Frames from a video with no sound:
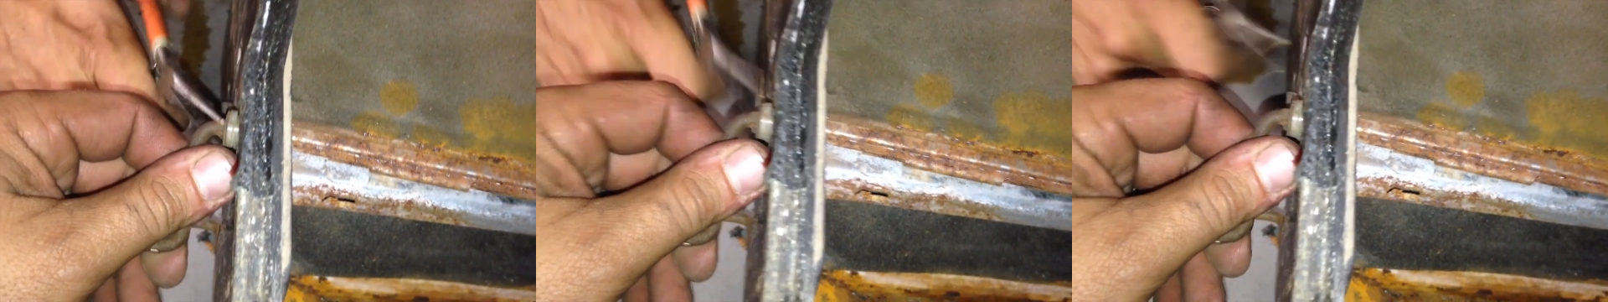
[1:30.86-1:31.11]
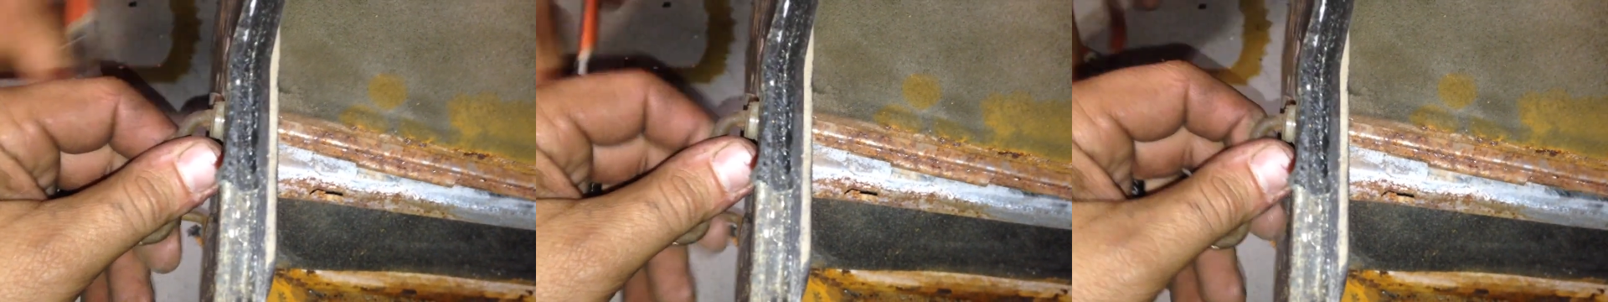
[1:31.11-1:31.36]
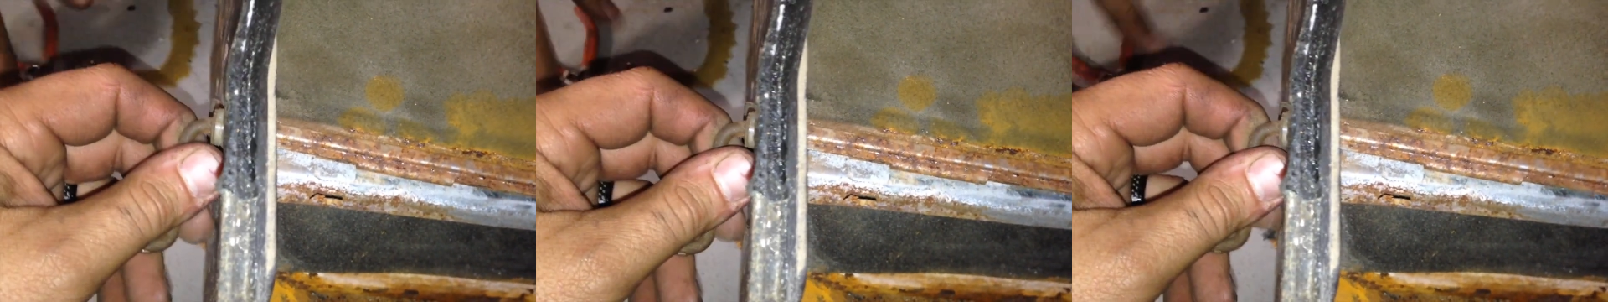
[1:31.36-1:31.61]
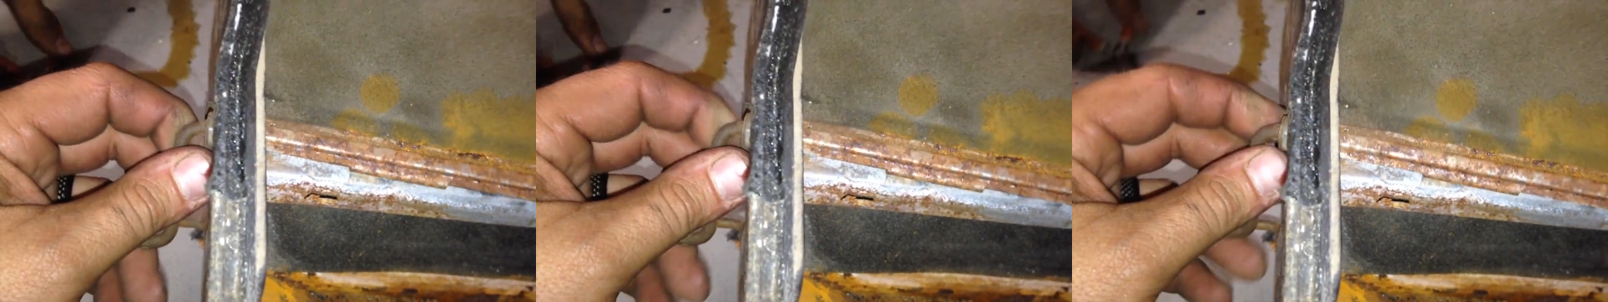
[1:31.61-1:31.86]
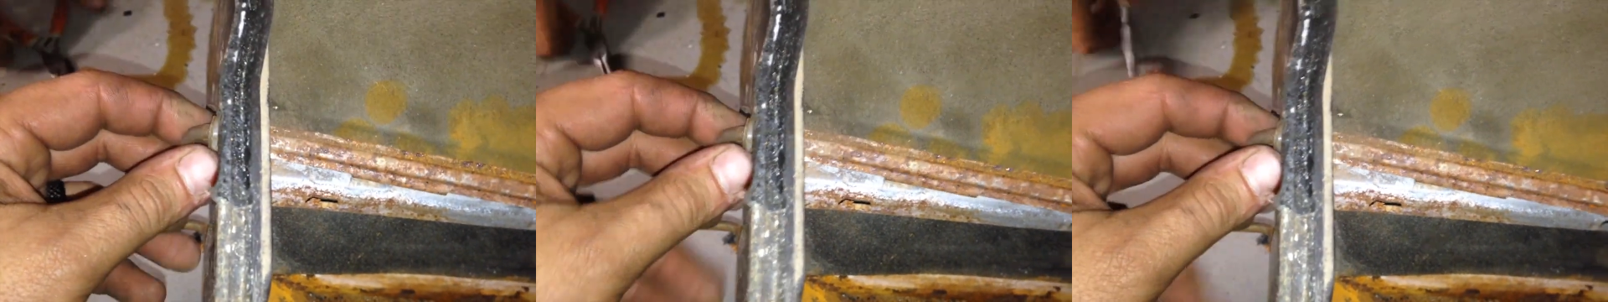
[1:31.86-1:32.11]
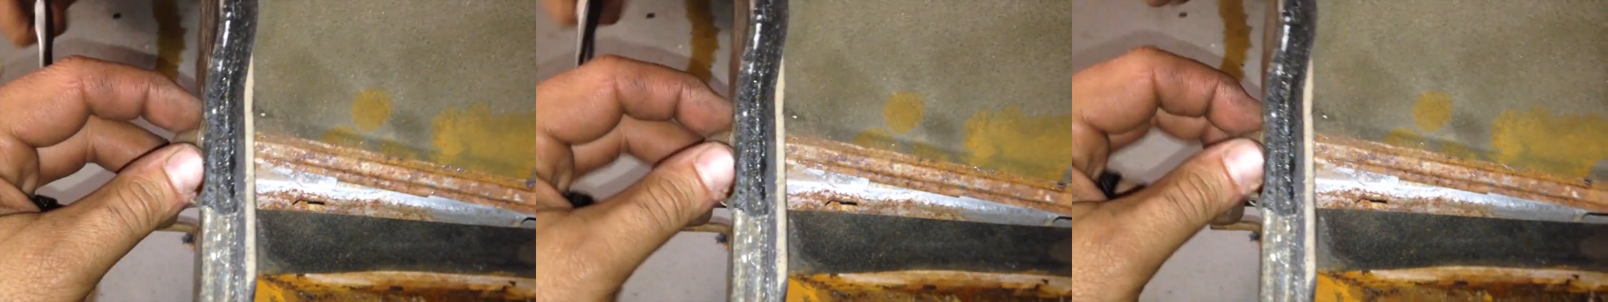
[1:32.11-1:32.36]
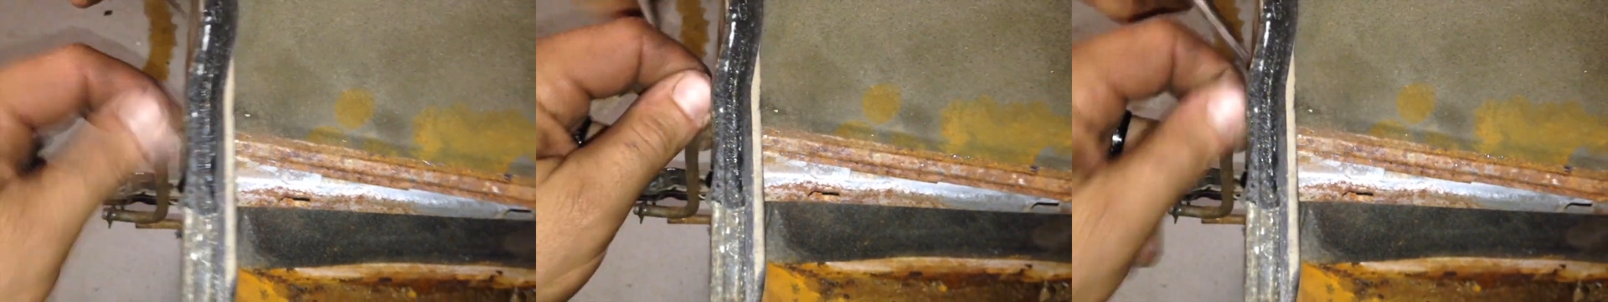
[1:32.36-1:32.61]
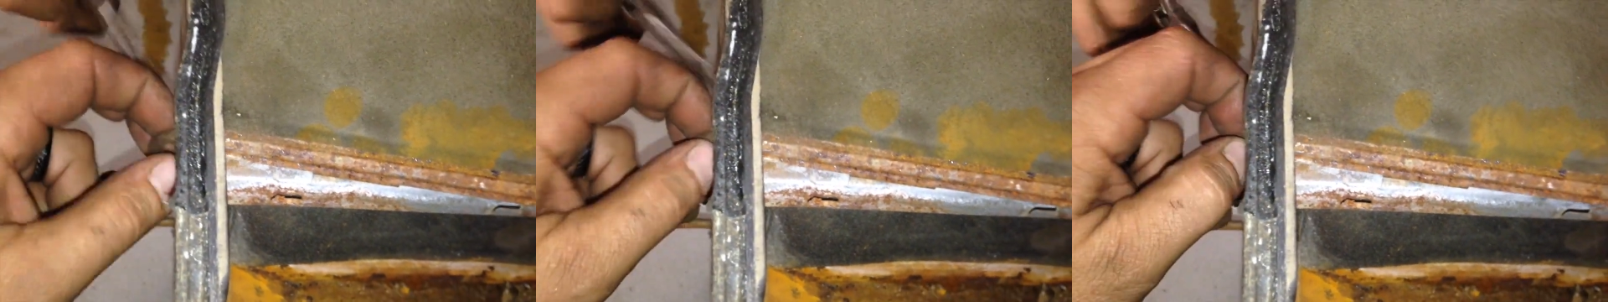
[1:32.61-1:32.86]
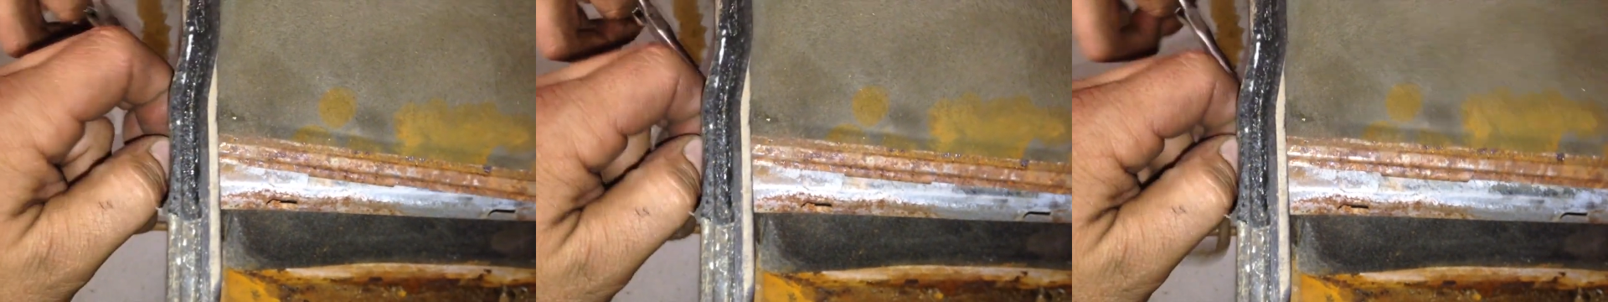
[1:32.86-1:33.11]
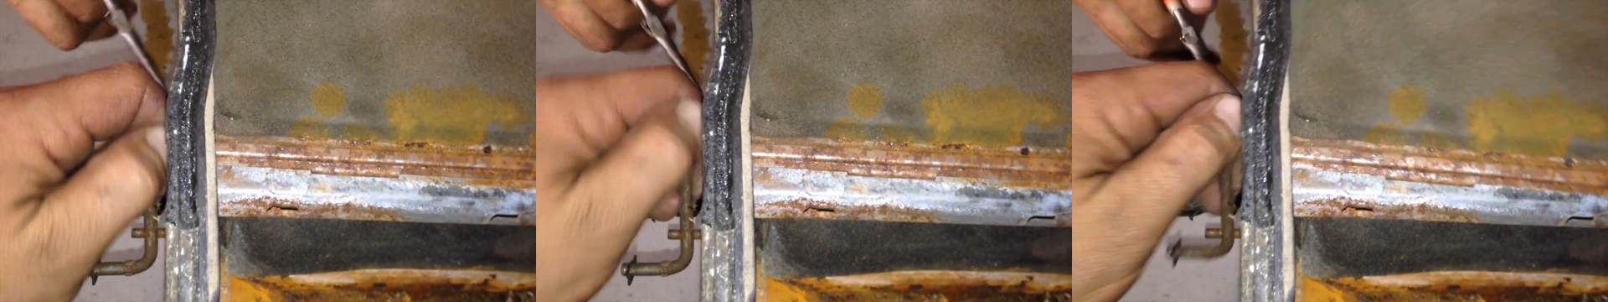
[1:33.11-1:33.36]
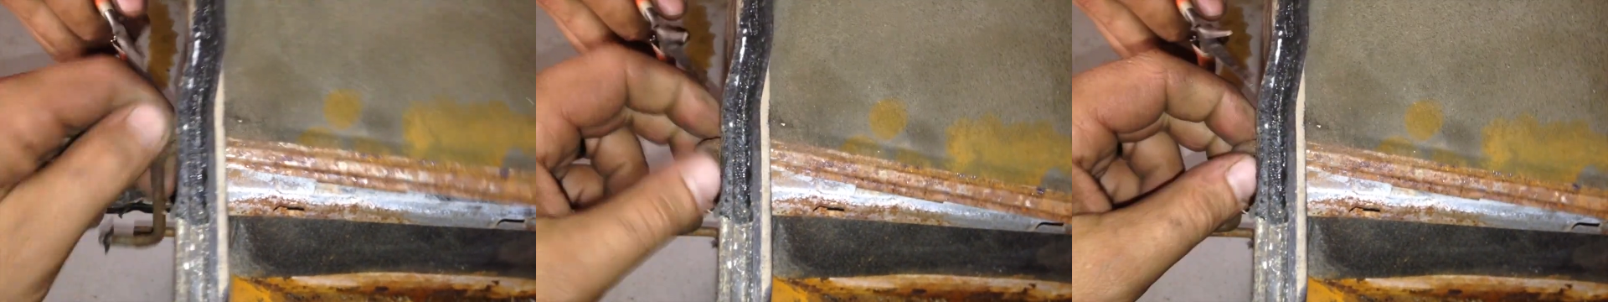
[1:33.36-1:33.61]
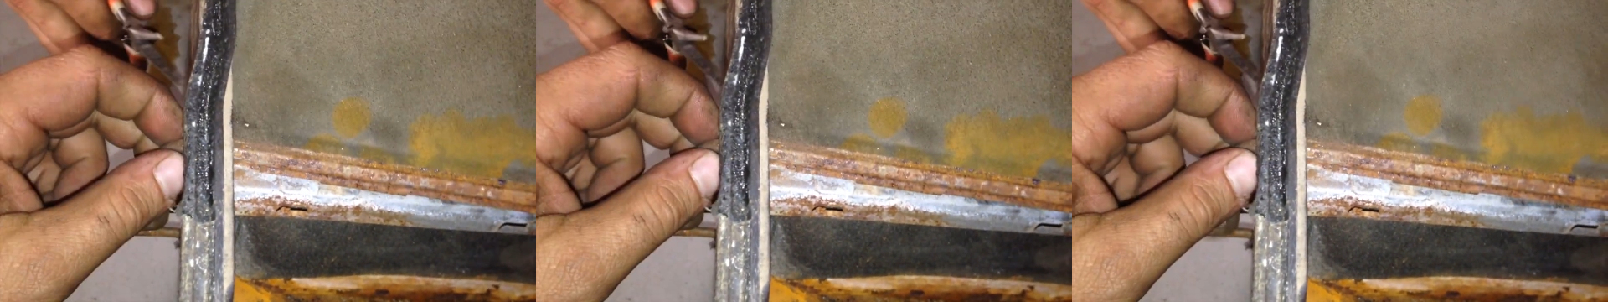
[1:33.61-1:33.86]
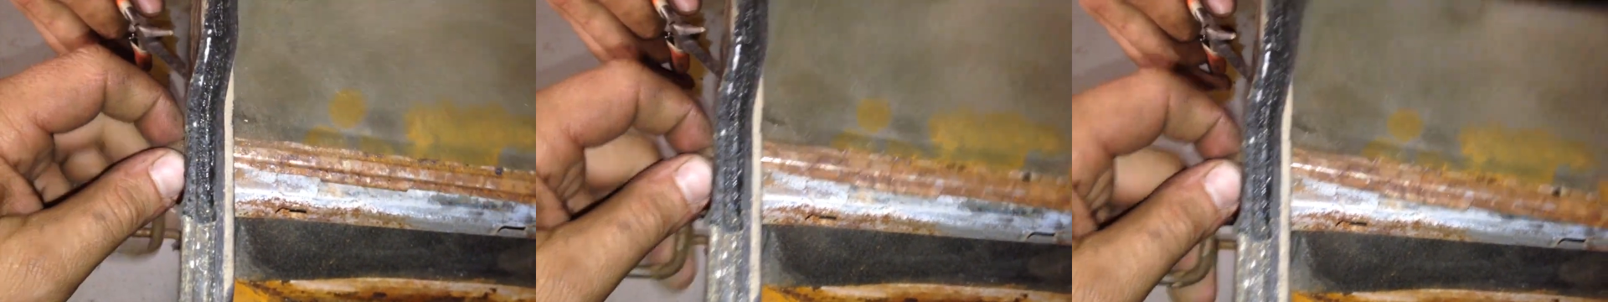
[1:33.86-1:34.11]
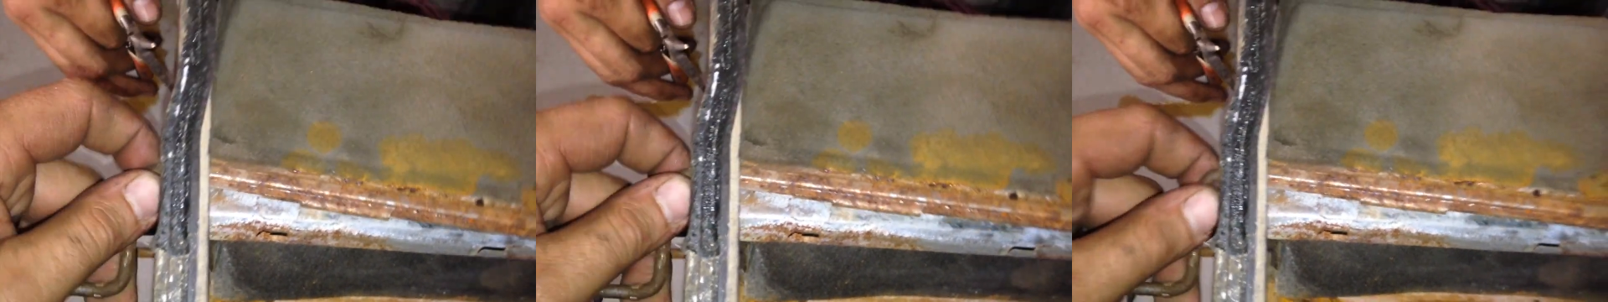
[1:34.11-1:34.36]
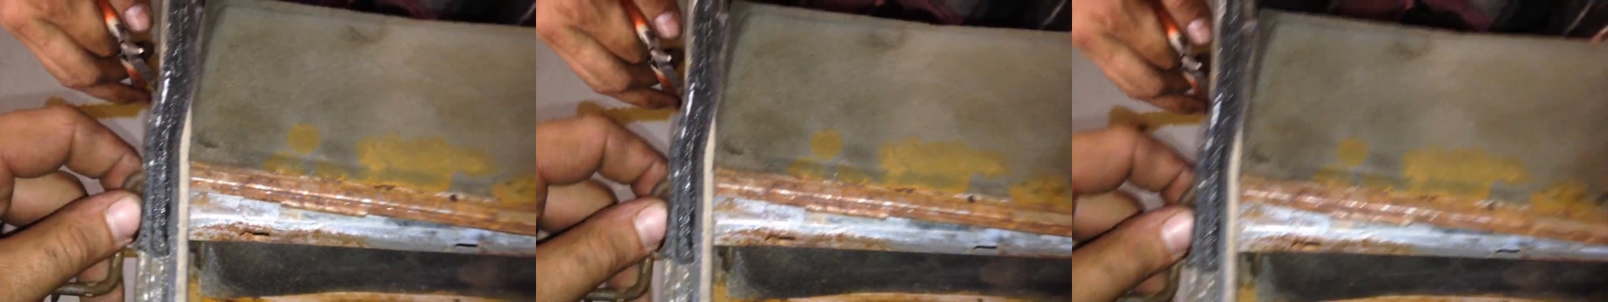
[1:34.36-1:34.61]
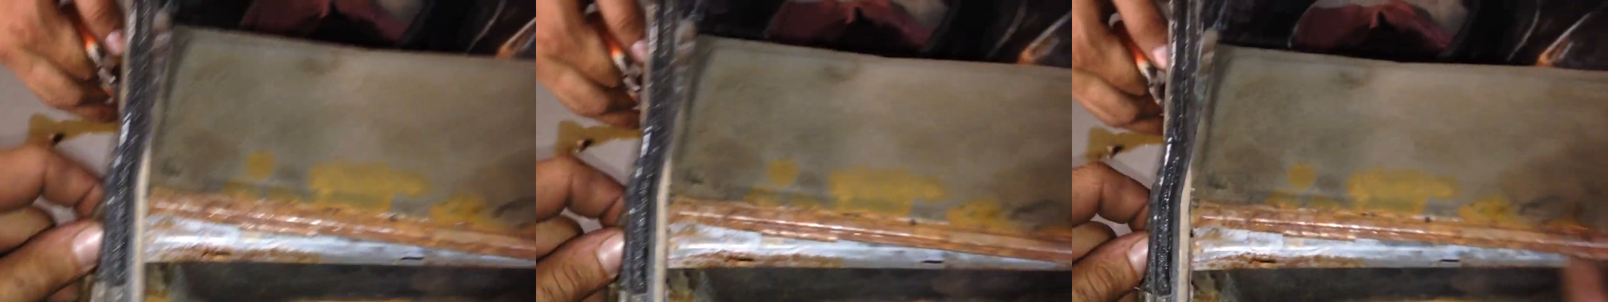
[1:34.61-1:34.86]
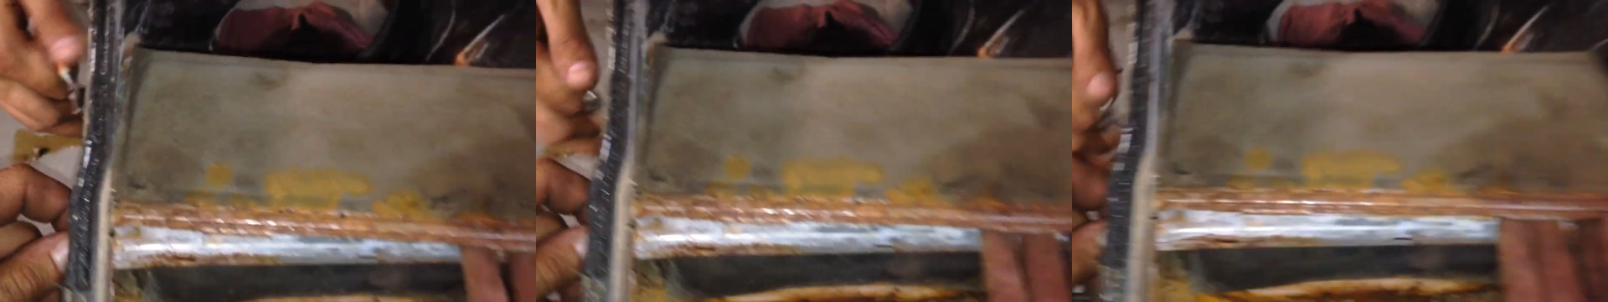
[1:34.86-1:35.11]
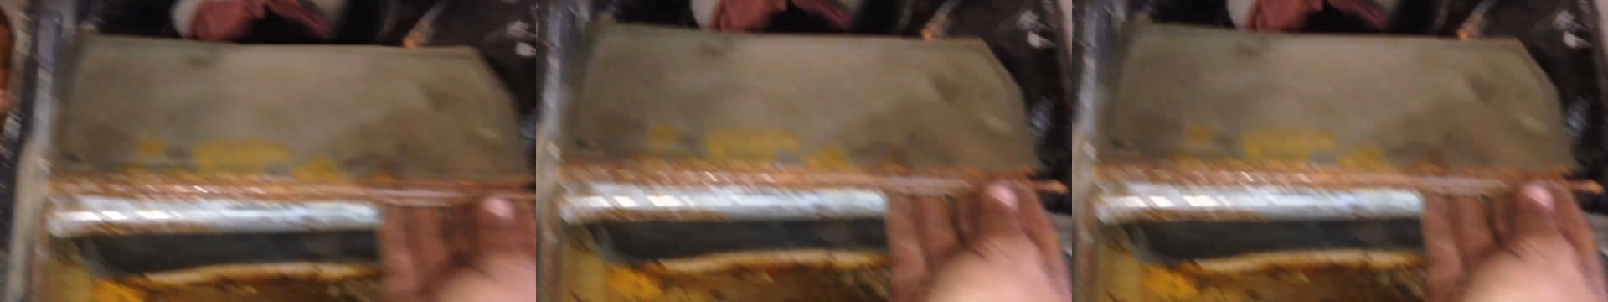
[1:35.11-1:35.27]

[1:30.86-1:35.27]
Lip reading: No face is visible, so there are no lips to read.